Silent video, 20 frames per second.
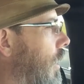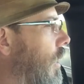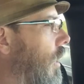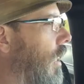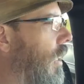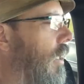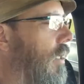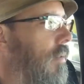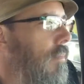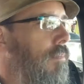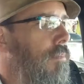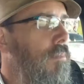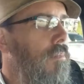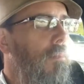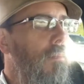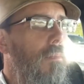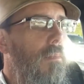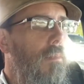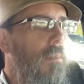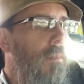Um,
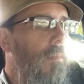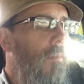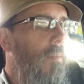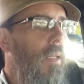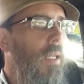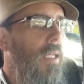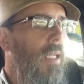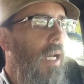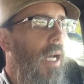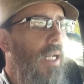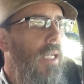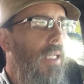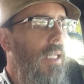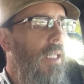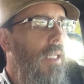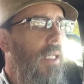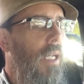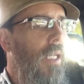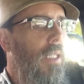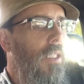got it in
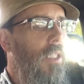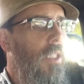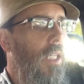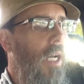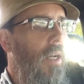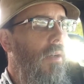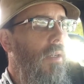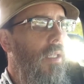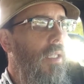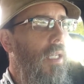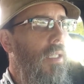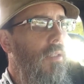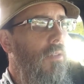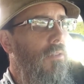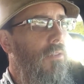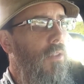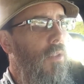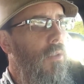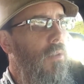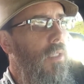and out of the shower, got the
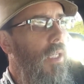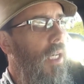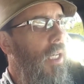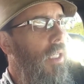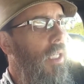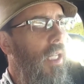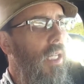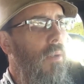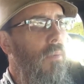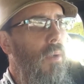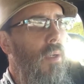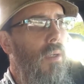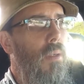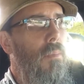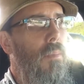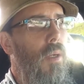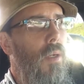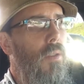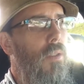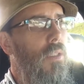food done, and we were
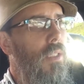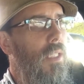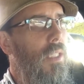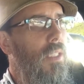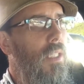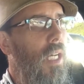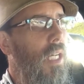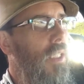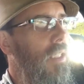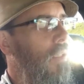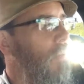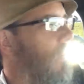both exhausted.